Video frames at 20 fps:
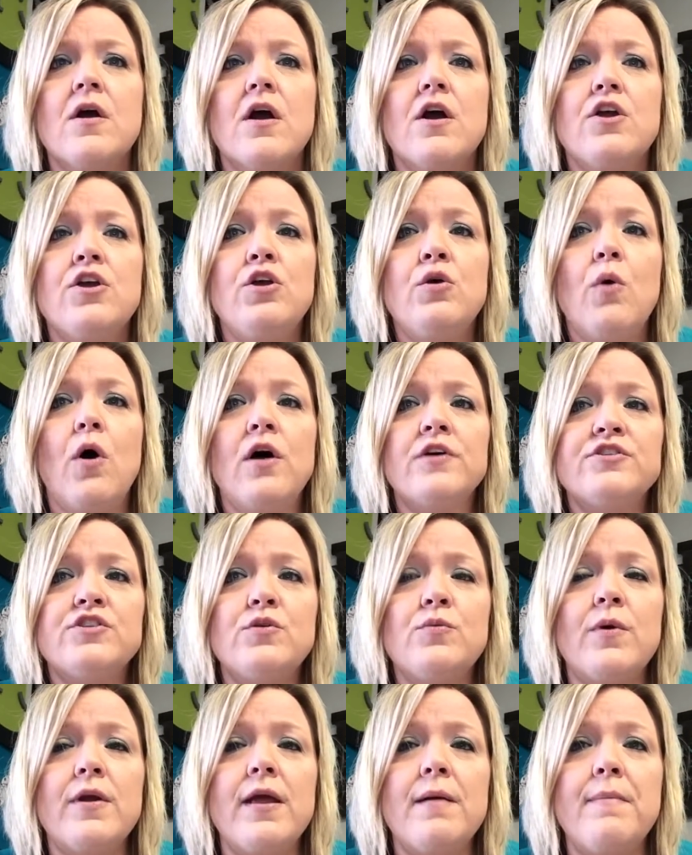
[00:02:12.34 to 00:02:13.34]
You
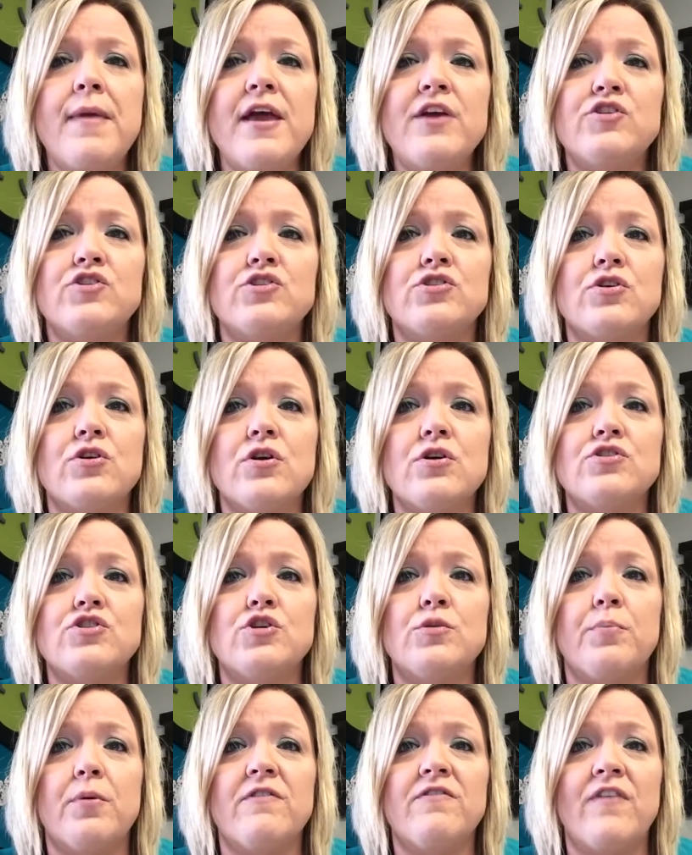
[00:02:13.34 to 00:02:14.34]
also want to make sure
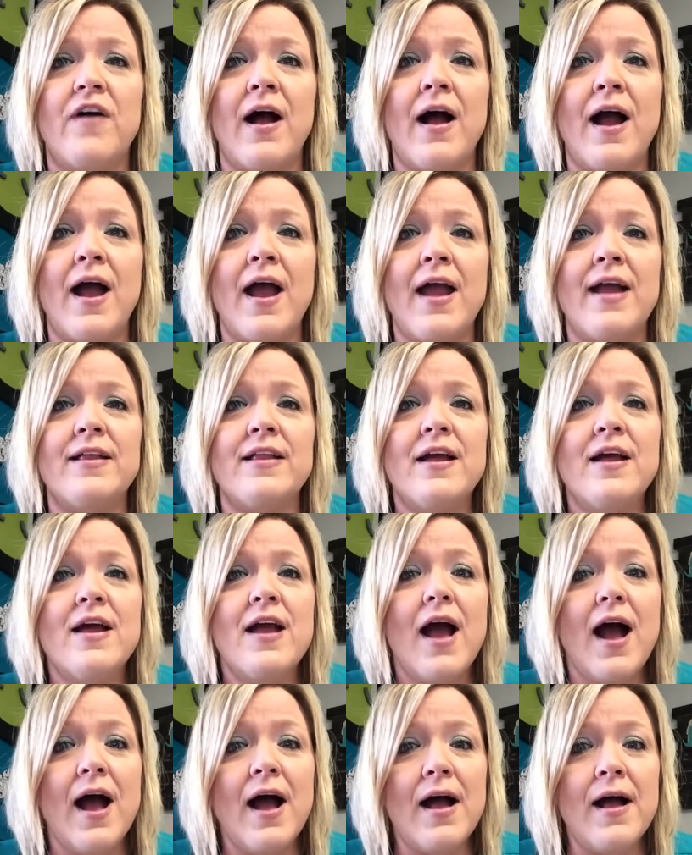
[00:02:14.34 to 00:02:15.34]
to provide
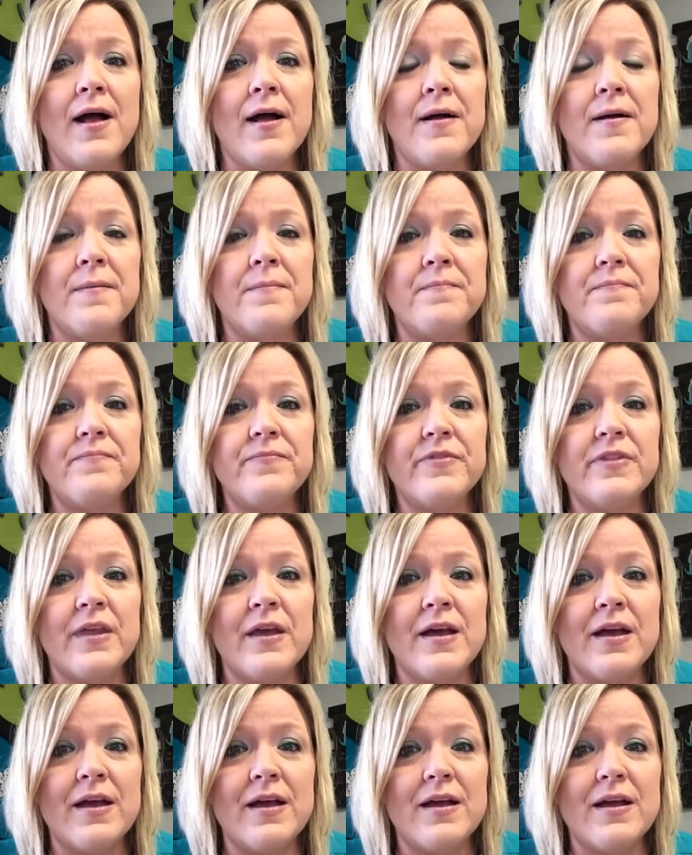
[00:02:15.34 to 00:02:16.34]

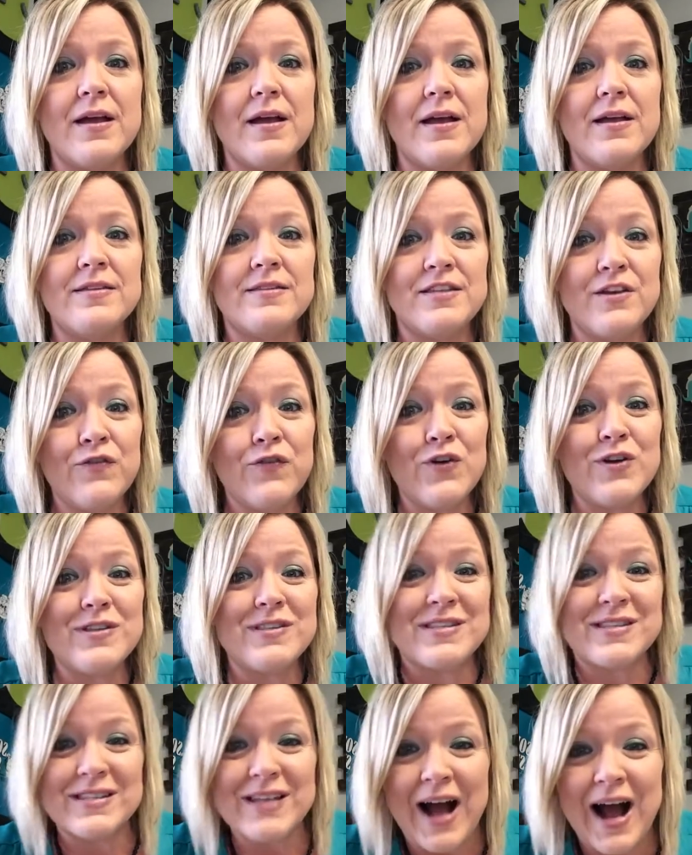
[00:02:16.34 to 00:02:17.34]
the different
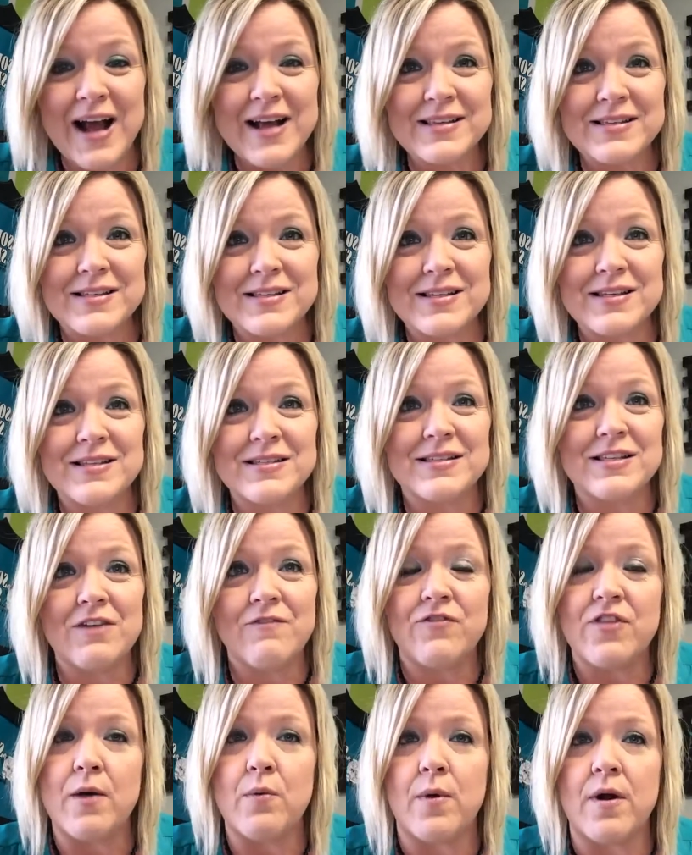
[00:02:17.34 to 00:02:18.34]
sizes
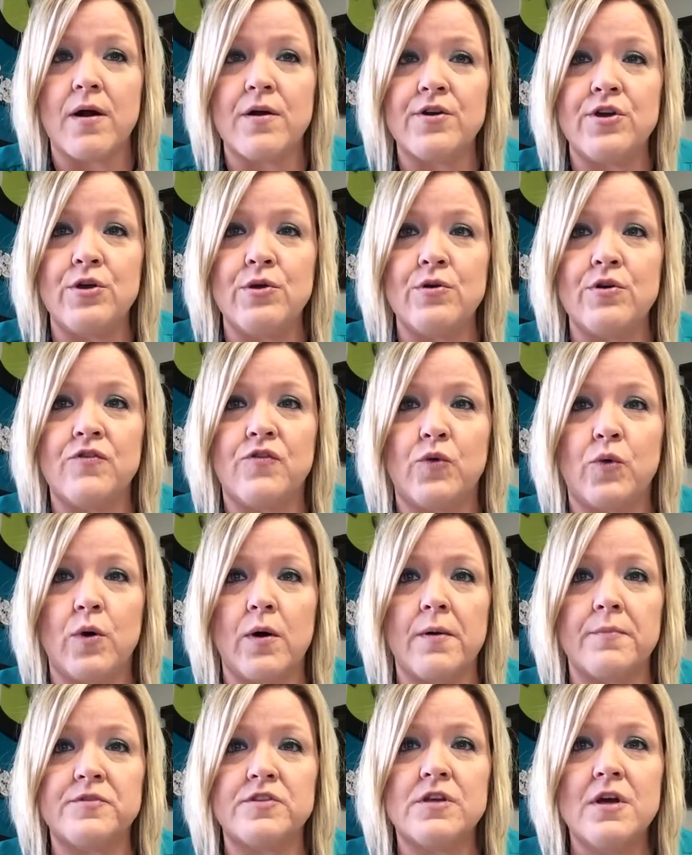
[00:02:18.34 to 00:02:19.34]
if they wear
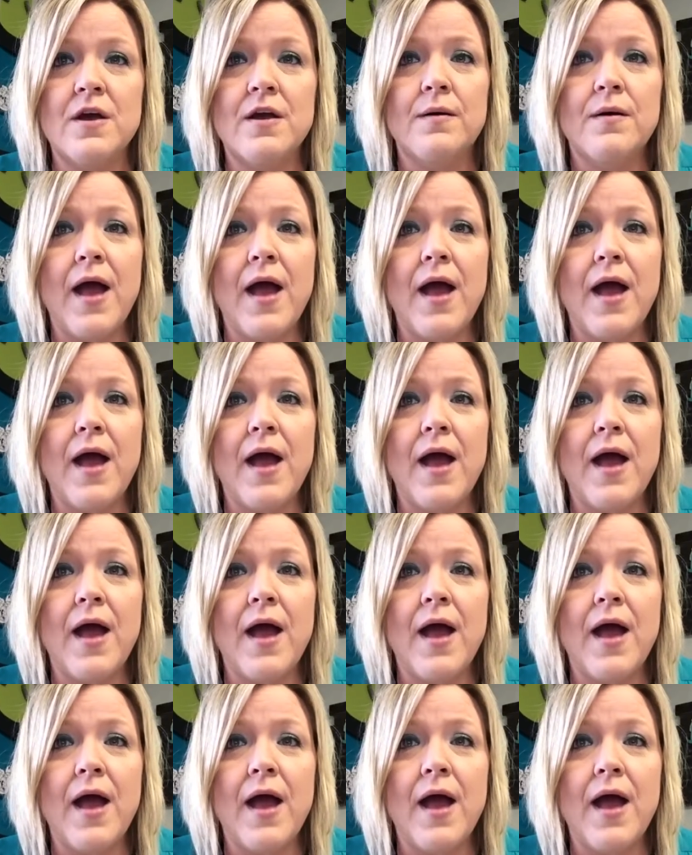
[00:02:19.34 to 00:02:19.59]
uniforms.